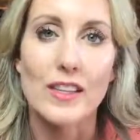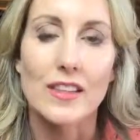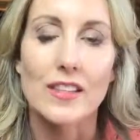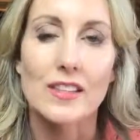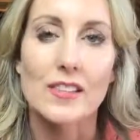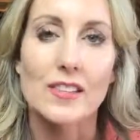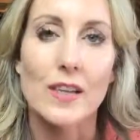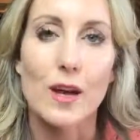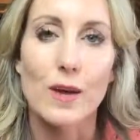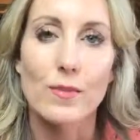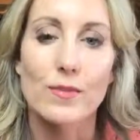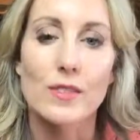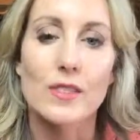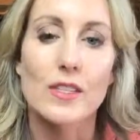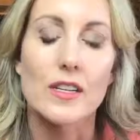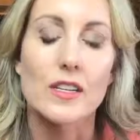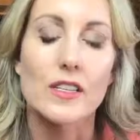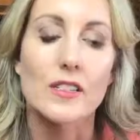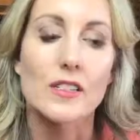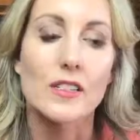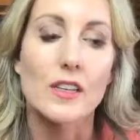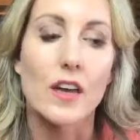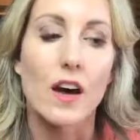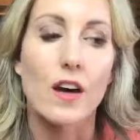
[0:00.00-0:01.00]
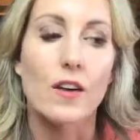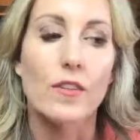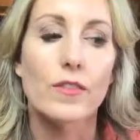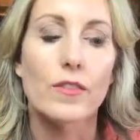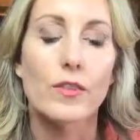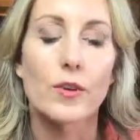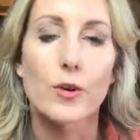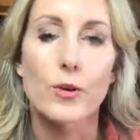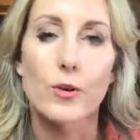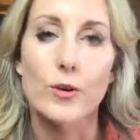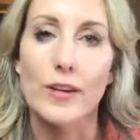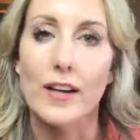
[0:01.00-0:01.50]
in the substance
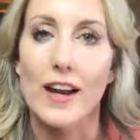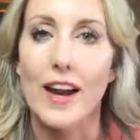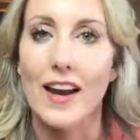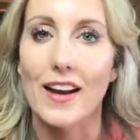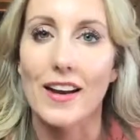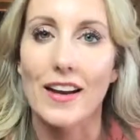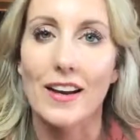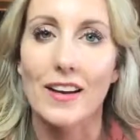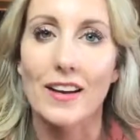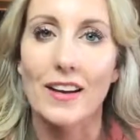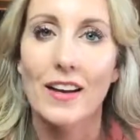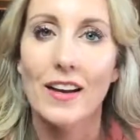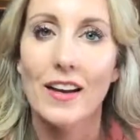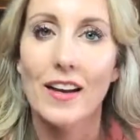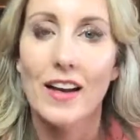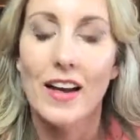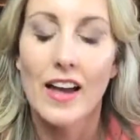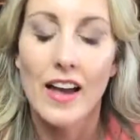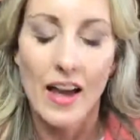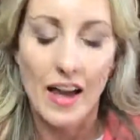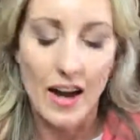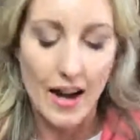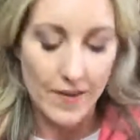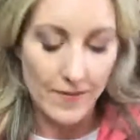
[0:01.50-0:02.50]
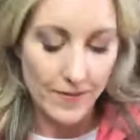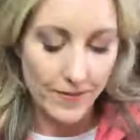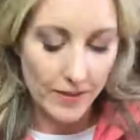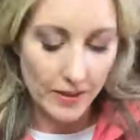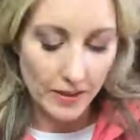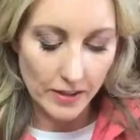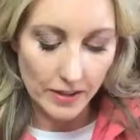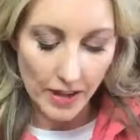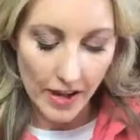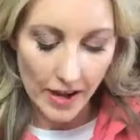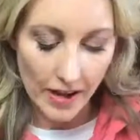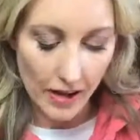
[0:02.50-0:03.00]
of creating. And I
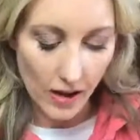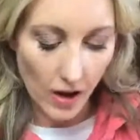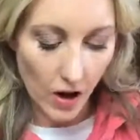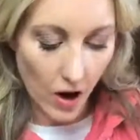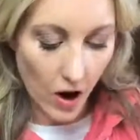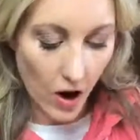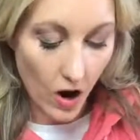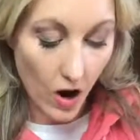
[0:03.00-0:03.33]
feel like